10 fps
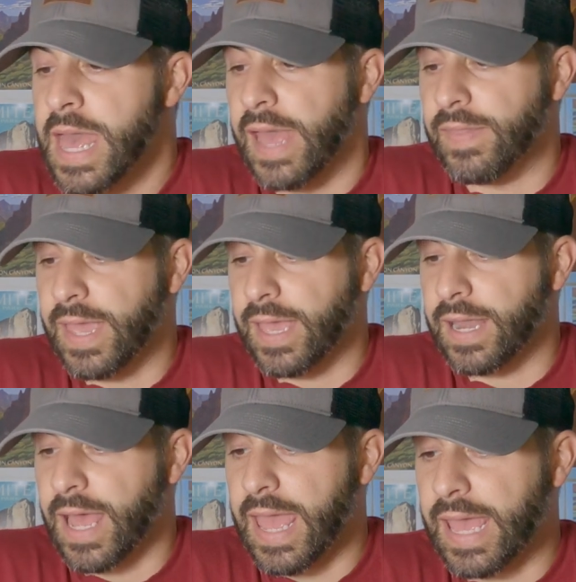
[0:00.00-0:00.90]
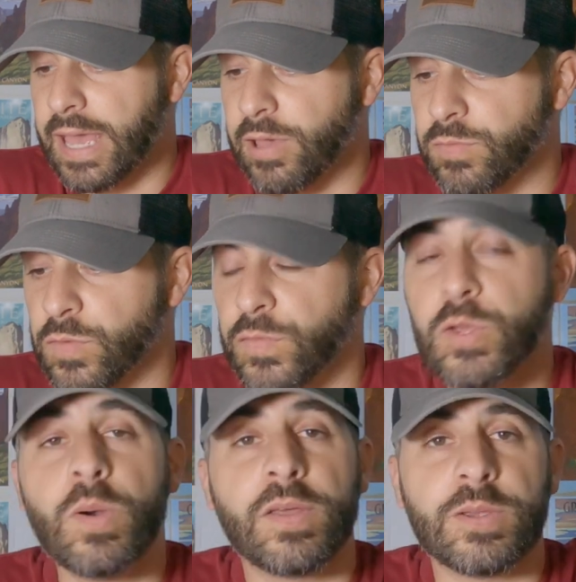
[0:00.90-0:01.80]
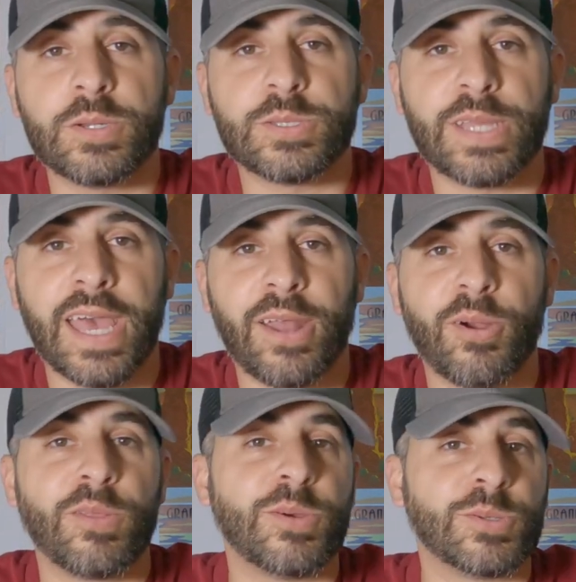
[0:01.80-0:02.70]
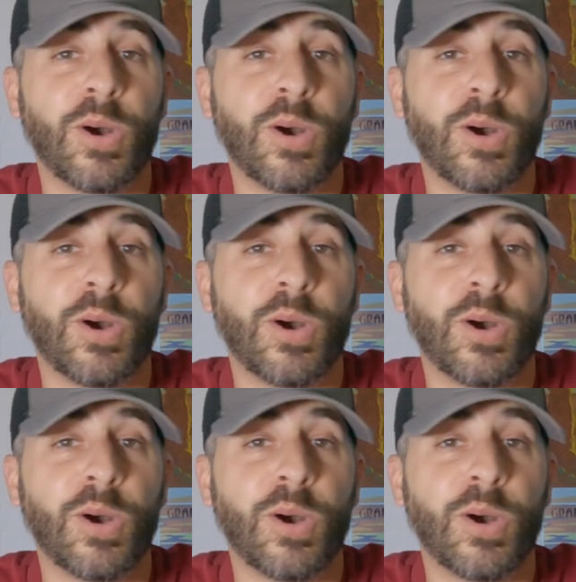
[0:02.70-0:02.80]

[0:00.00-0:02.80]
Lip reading: And then I have a few others that are those